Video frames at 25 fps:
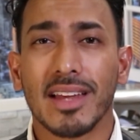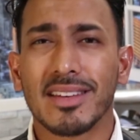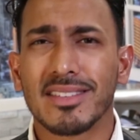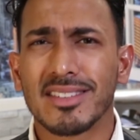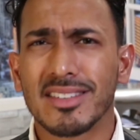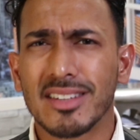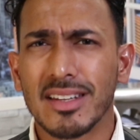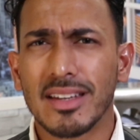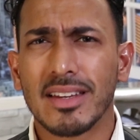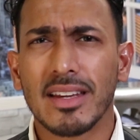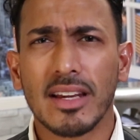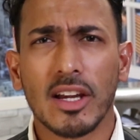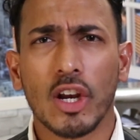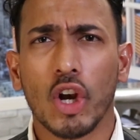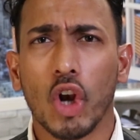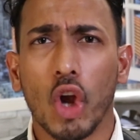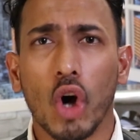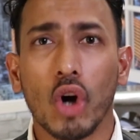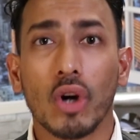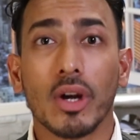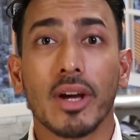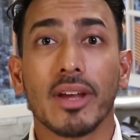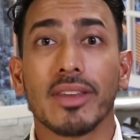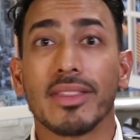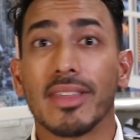that's sitting
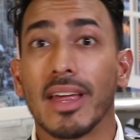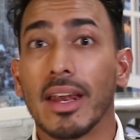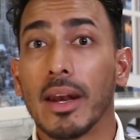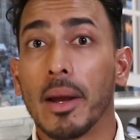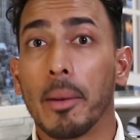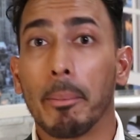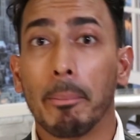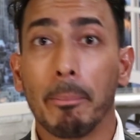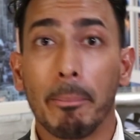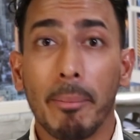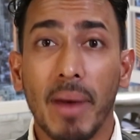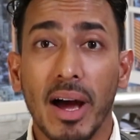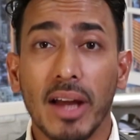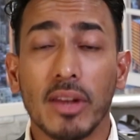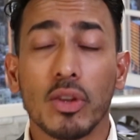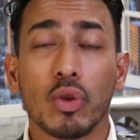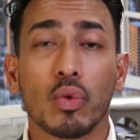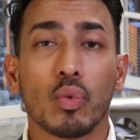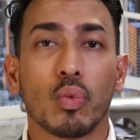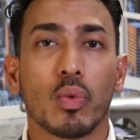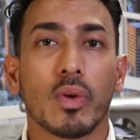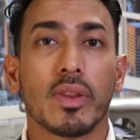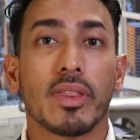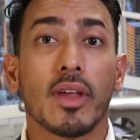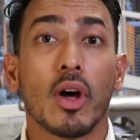longer than a
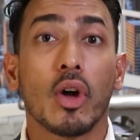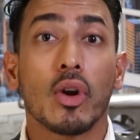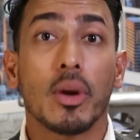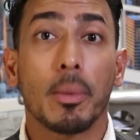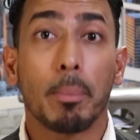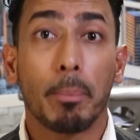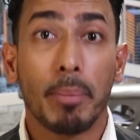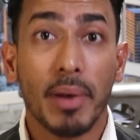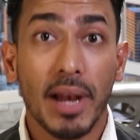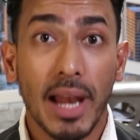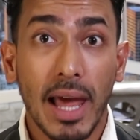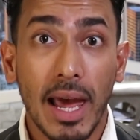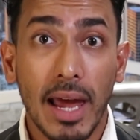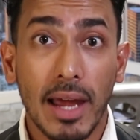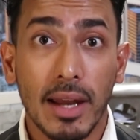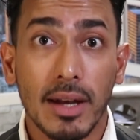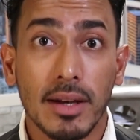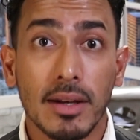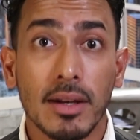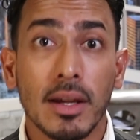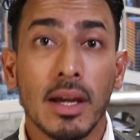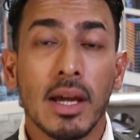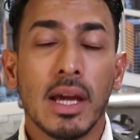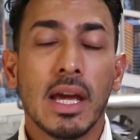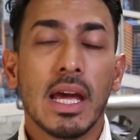month without a
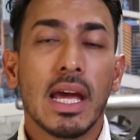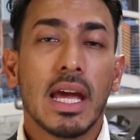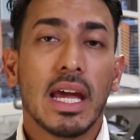plan,